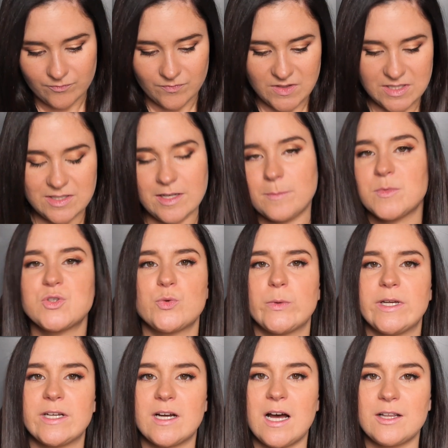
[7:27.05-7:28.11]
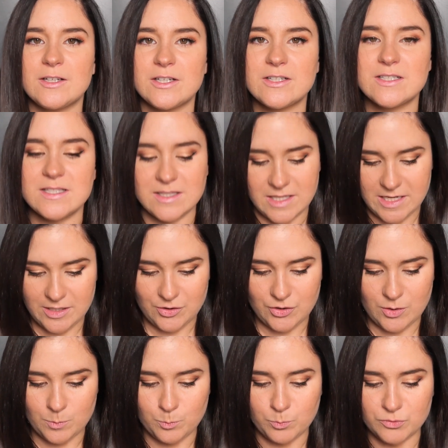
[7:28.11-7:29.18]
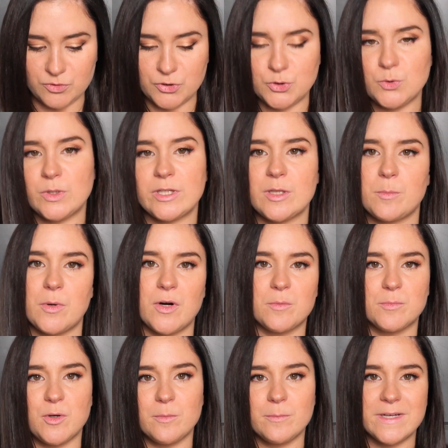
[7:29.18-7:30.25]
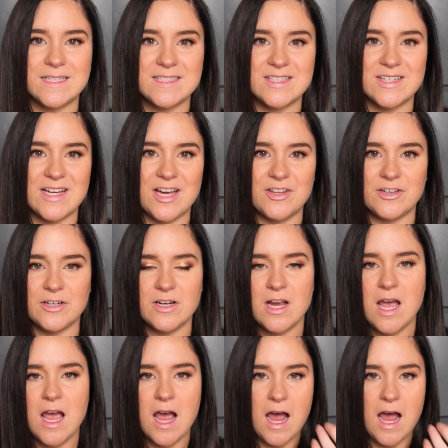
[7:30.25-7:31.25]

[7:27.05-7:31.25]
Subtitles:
in-between colors, like the blue and the purple mixed together.